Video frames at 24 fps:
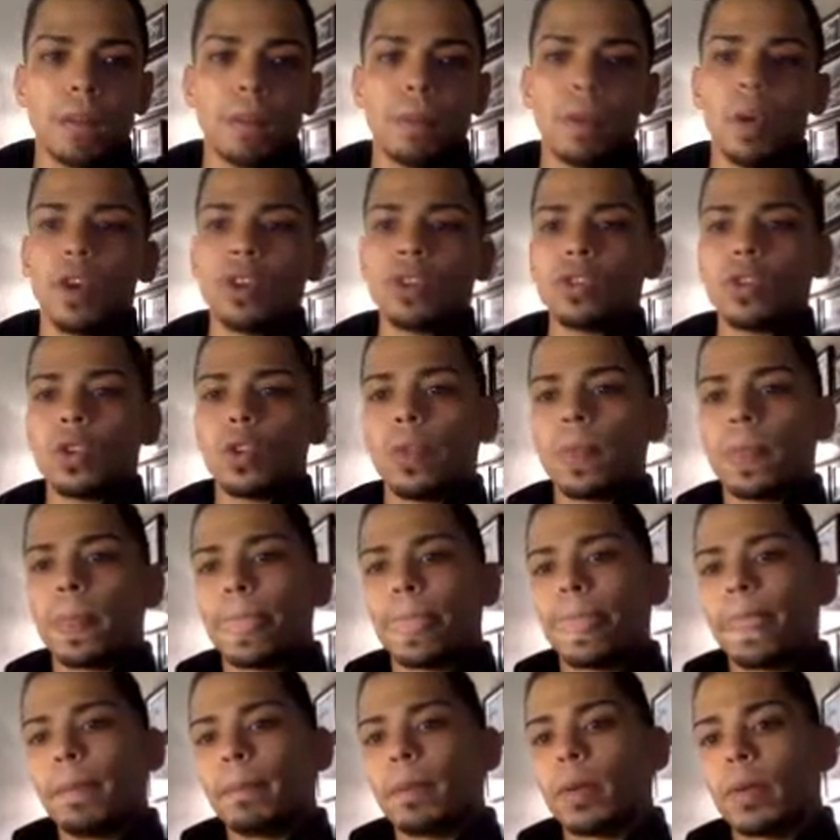Also,
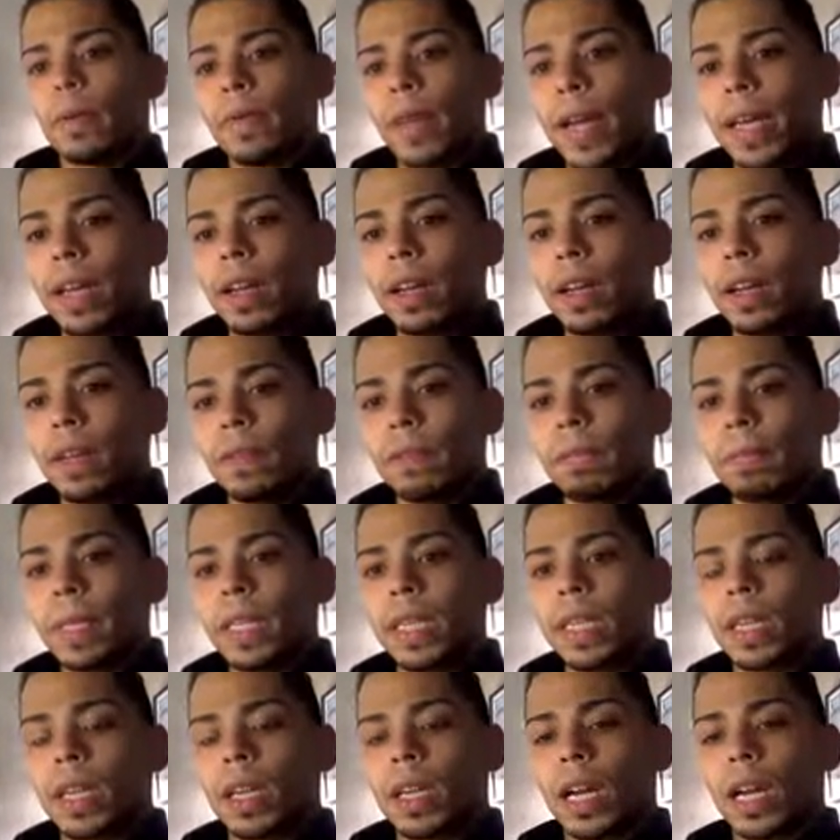provide enough
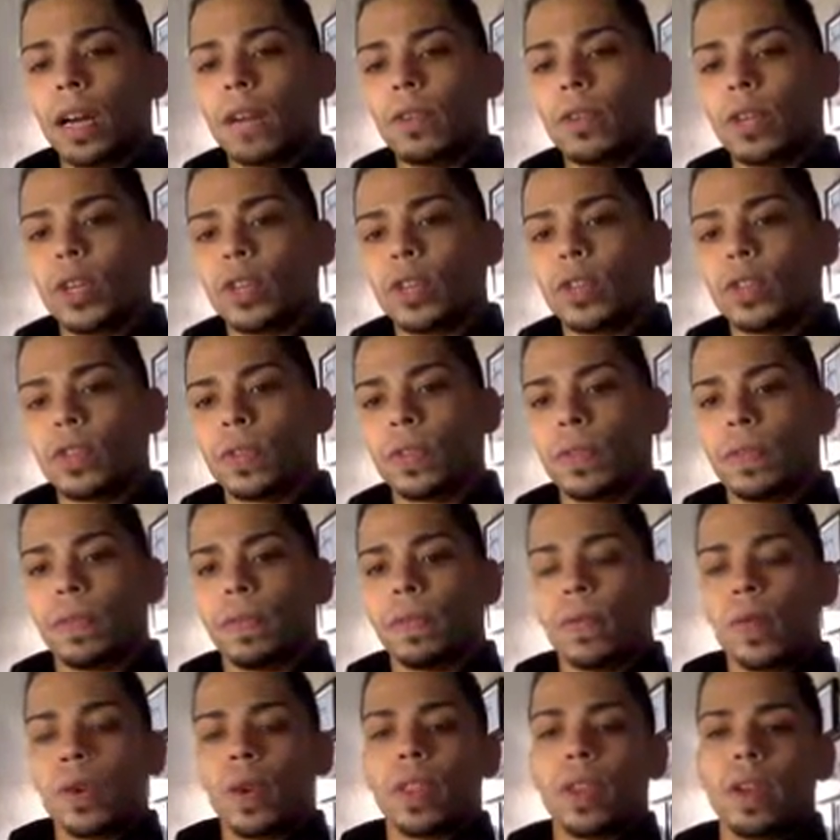media coverage
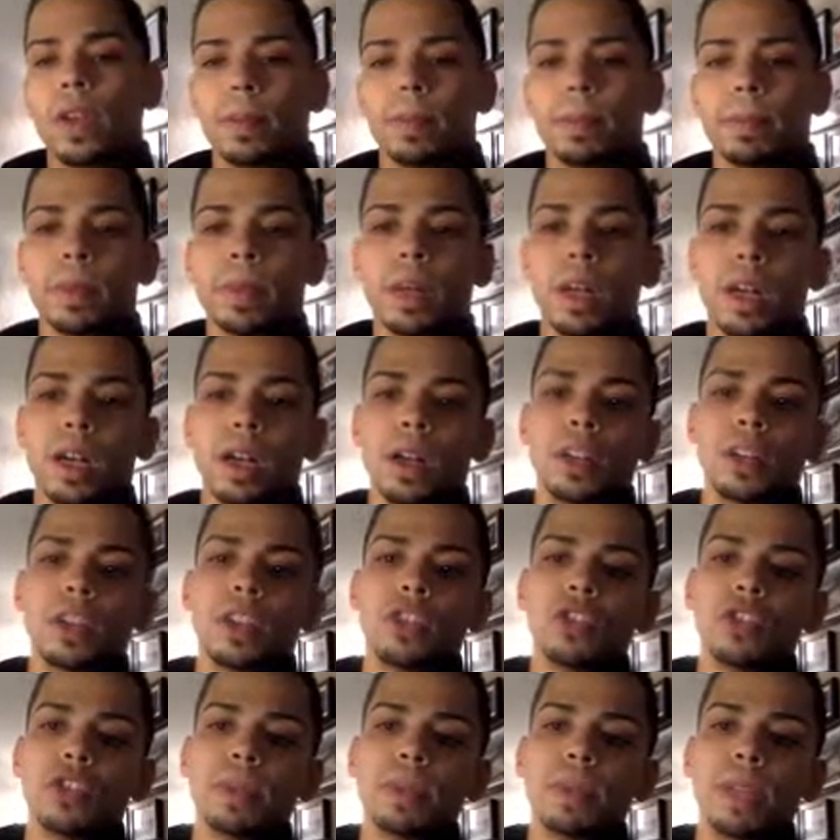for them. They
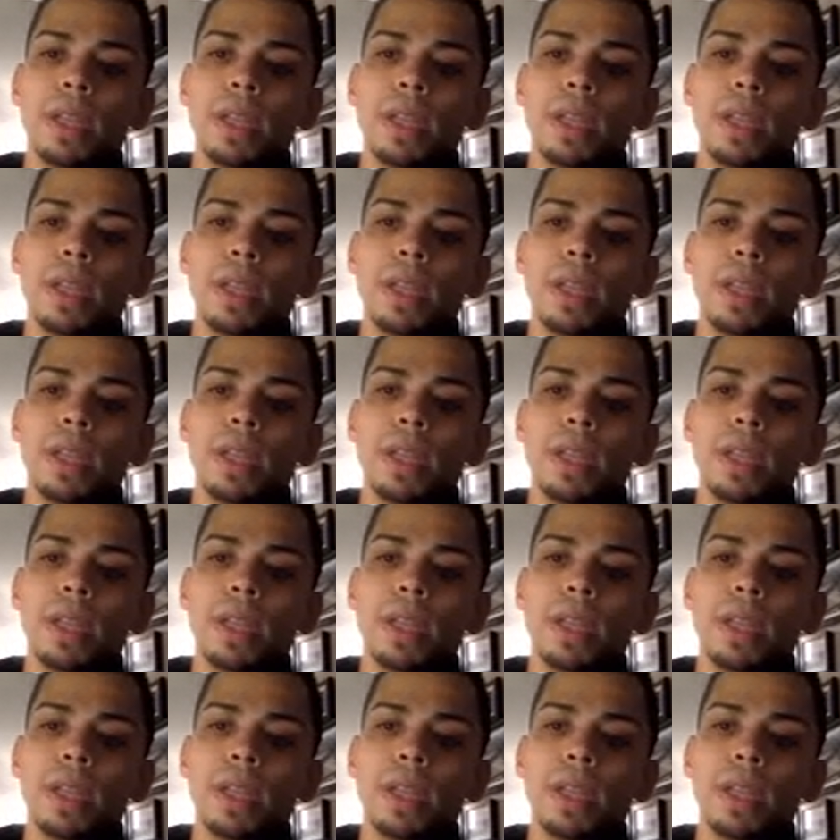should be